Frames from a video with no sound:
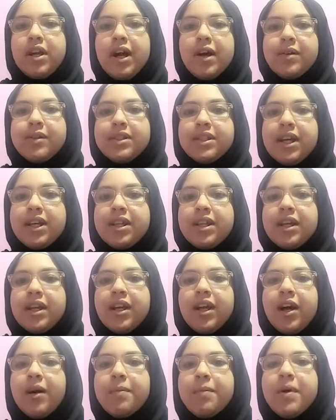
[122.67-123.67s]
outside the
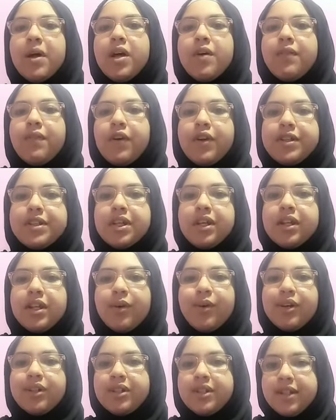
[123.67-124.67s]
cup, forcing the
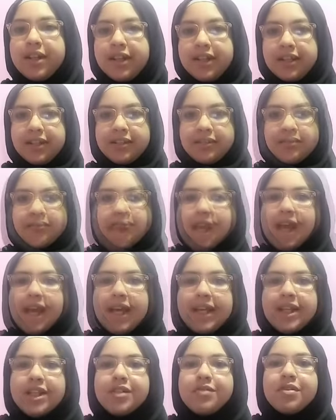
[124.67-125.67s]
water in.
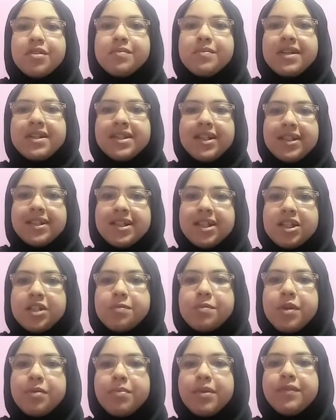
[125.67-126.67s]
And this was my science
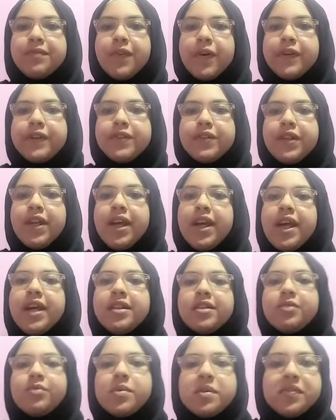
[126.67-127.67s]
experiment for today, and
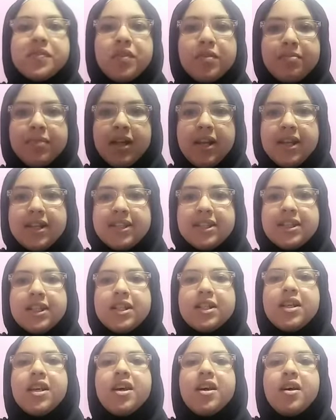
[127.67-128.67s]
it was from the
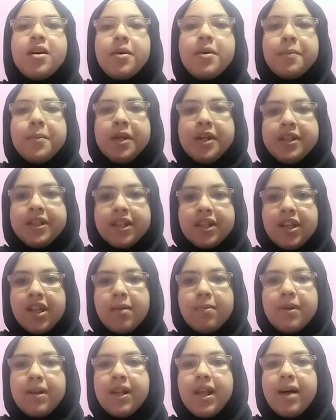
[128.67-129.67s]
lesson periodic
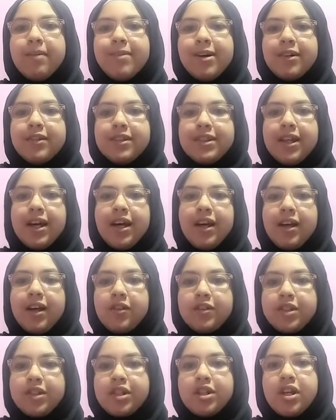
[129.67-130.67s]
table about the
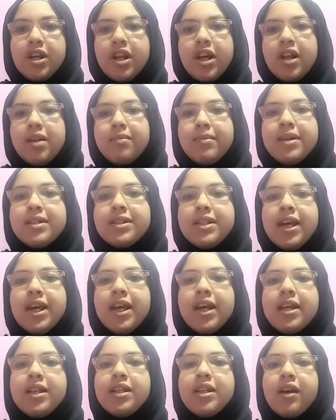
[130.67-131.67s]
oxygen element
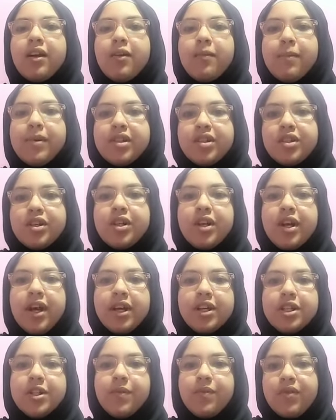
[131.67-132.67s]
and the combustion
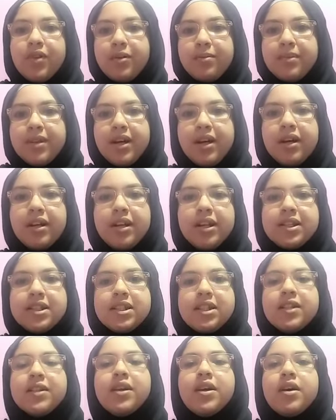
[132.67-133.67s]
reaction from the
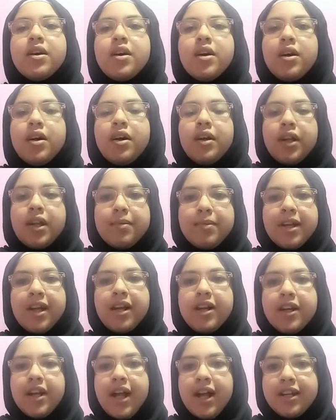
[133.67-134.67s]
lesson chemical
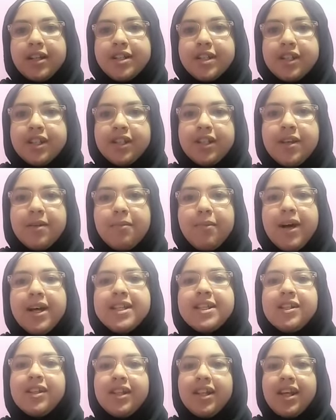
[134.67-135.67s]
reaction. Bye,
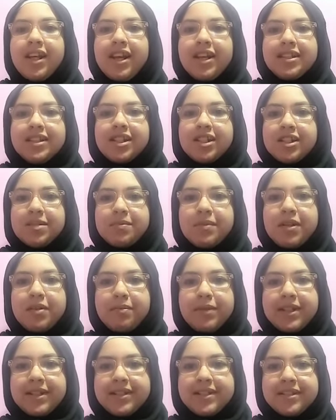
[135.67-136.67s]
see you in the next
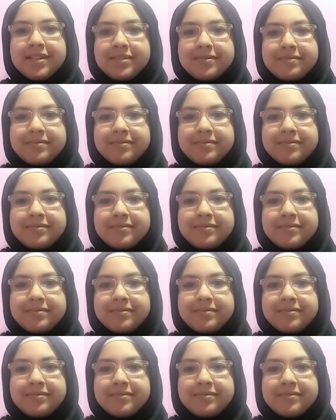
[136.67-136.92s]
experiment.